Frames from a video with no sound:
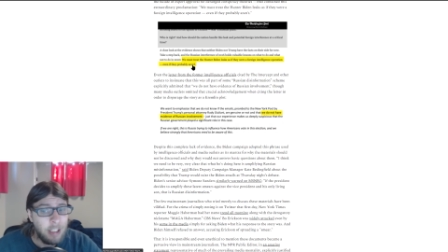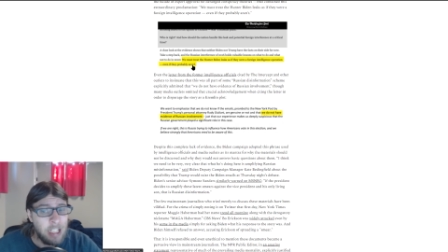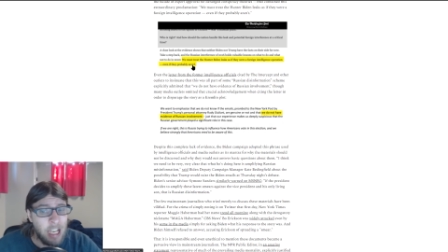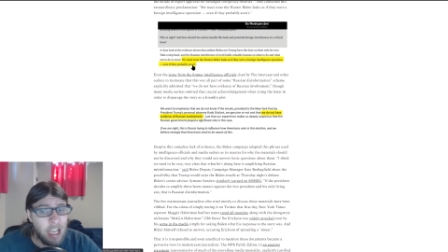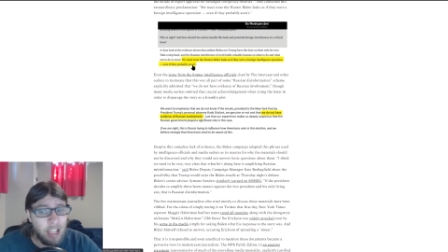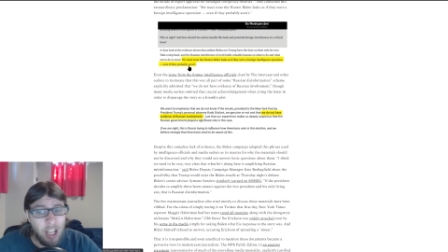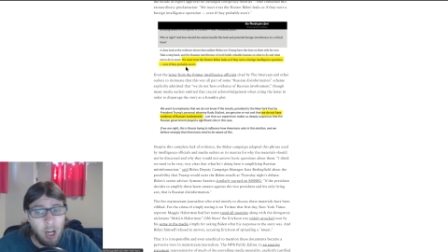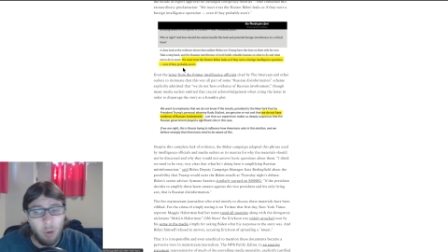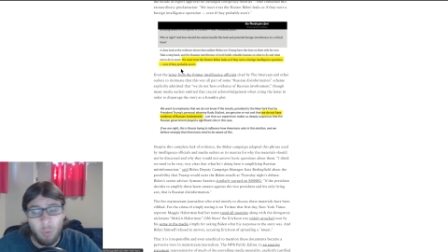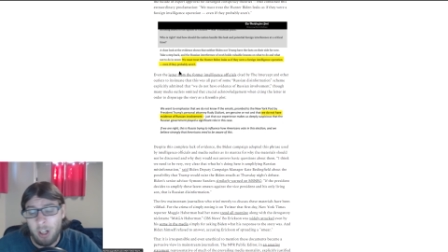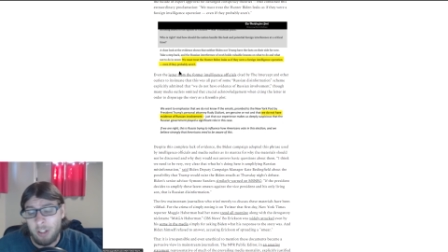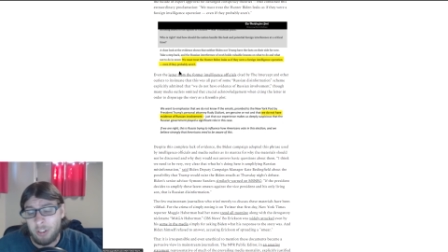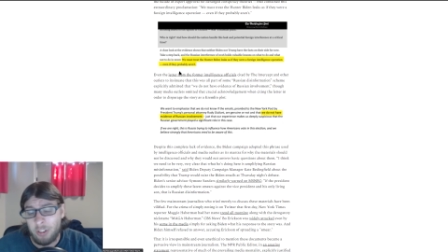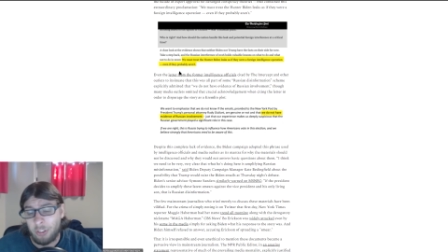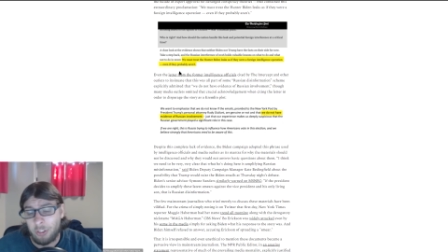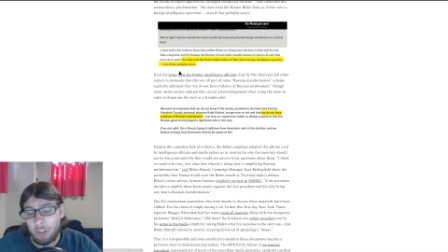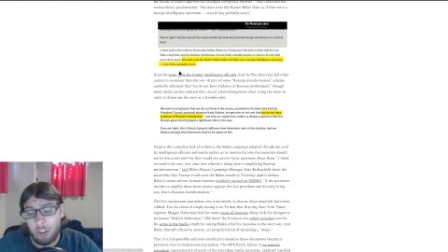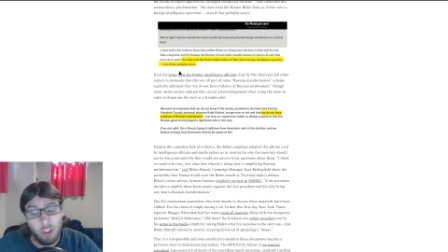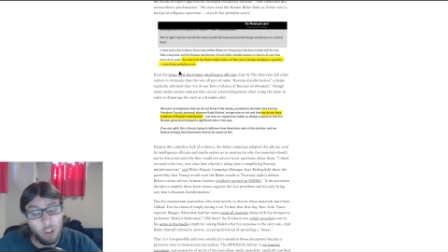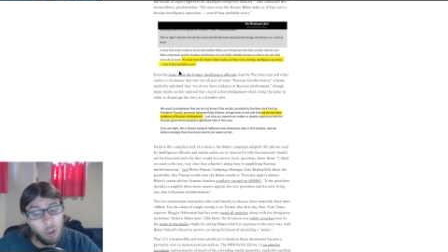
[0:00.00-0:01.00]
Yeah, that
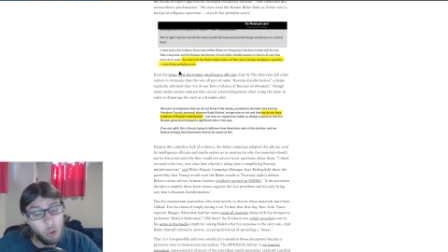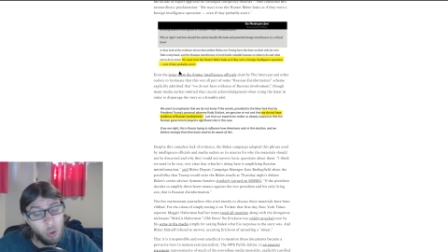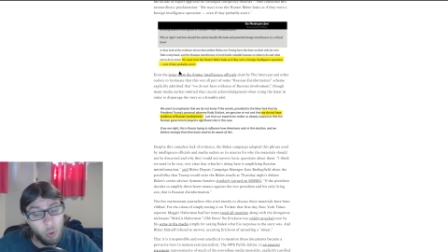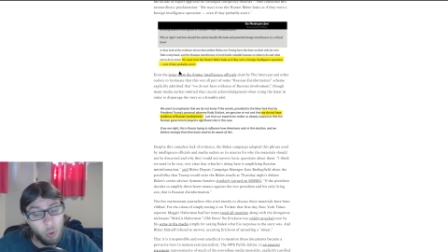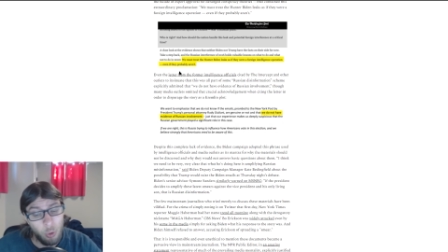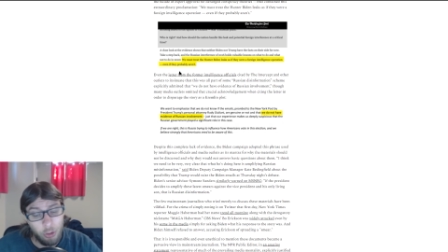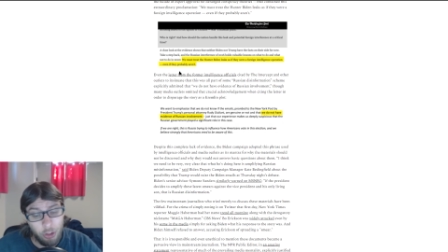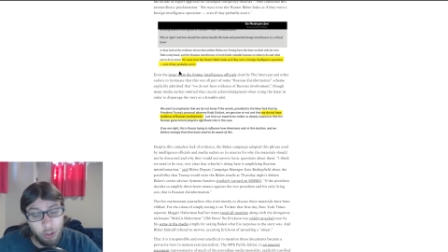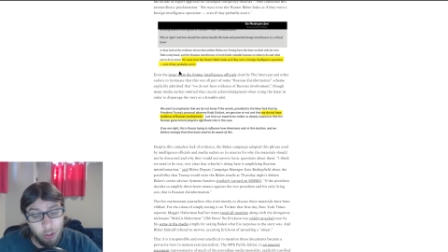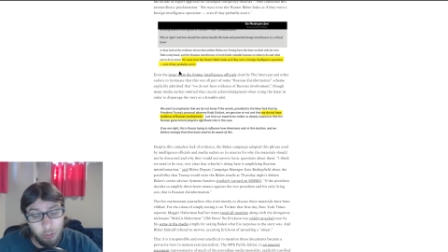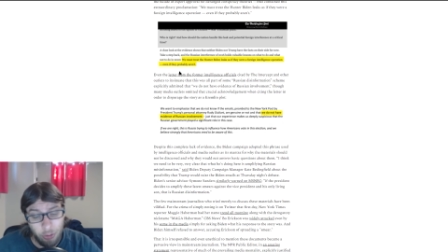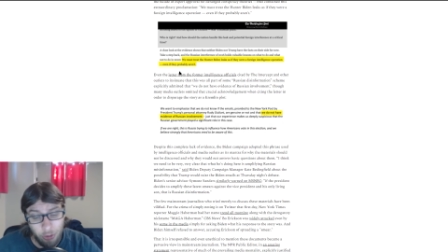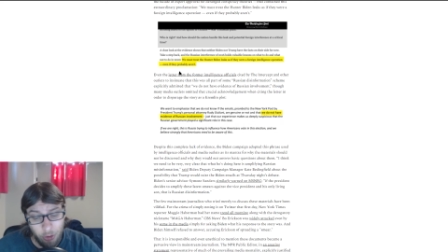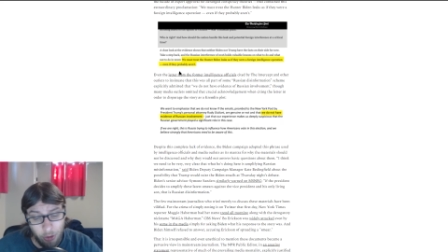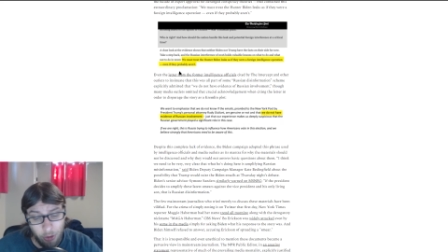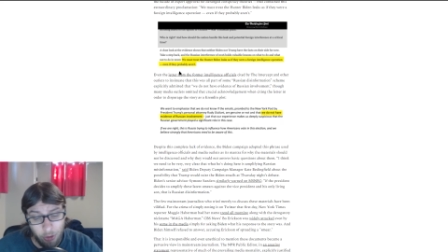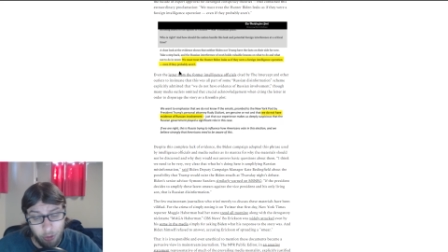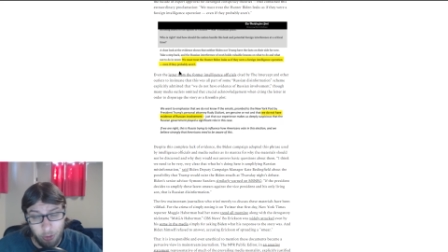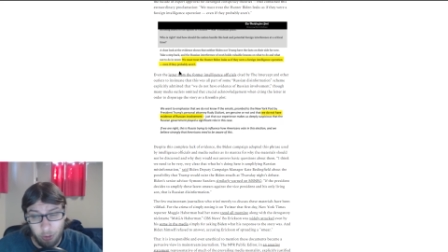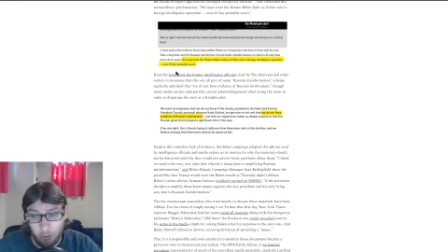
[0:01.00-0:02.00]
raises huge
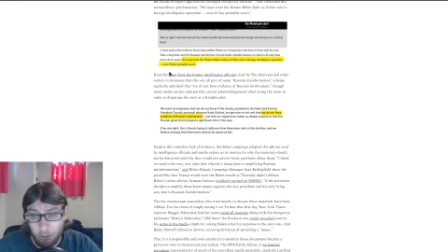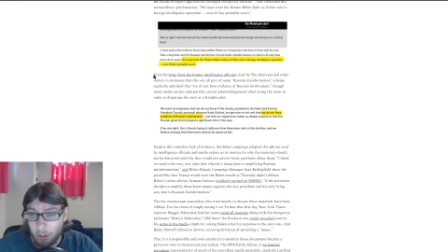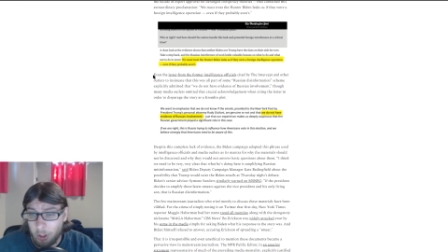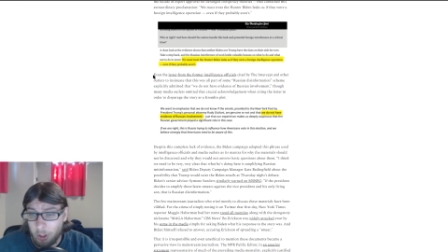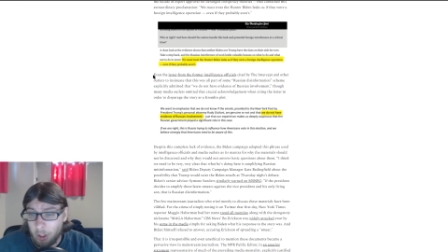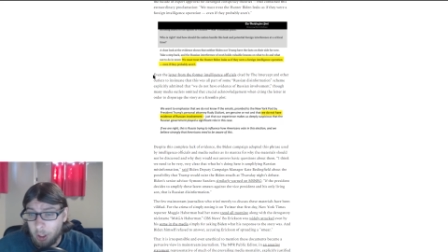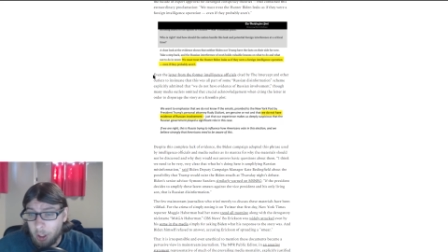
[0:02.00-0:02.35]
concerns.